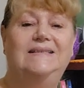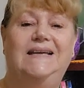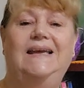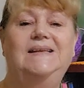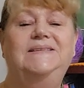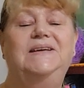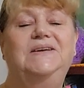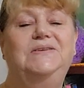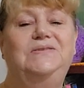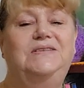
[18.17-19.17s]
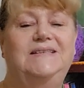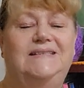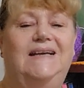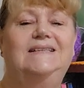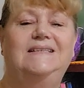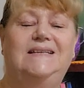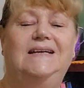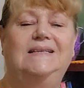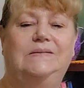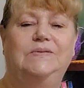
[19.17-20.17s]
To enter, you just had to
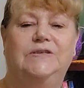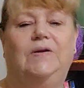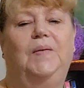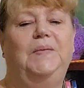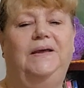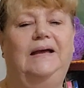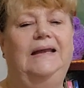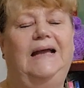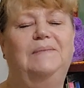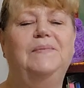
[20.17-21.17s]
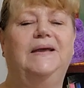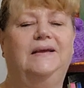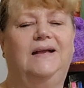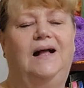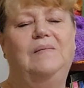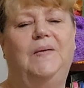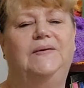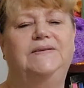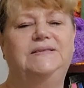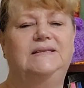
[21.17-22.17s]
take some scrap yarn and make a cup
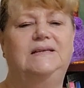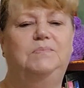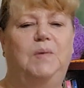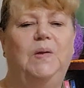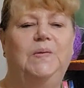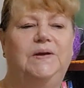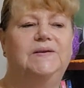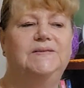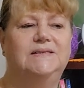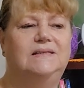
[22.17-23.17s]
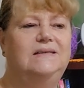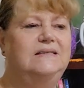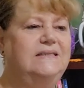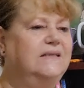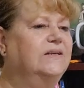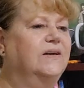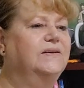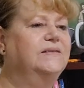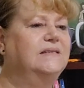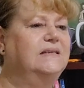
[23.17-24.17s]
cozy, bowl cozy, tea
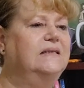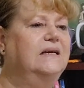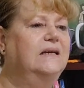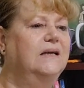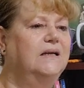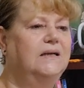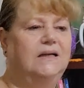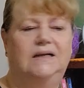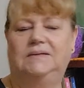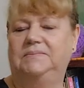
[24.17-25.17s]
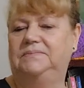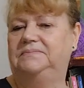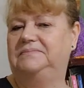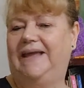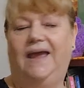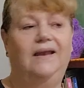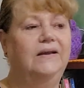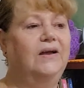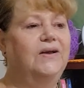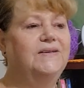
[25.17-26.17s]
cozy,
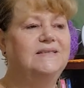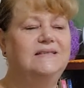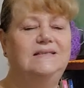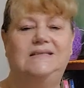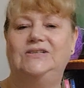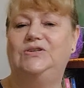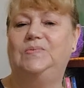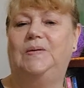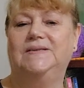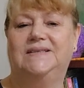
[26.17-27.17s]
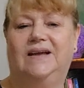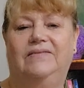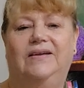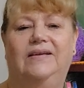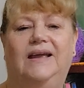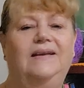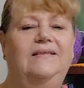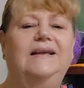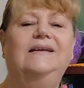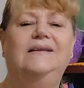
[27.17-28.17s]
can cozy, tissue box cover,
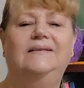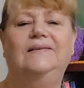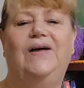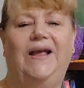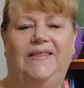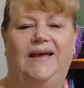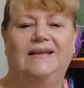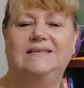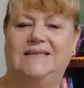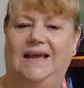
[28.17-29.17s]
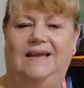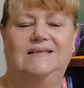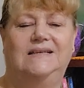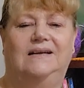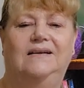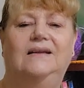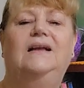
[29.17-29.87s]
anything little like that to enter.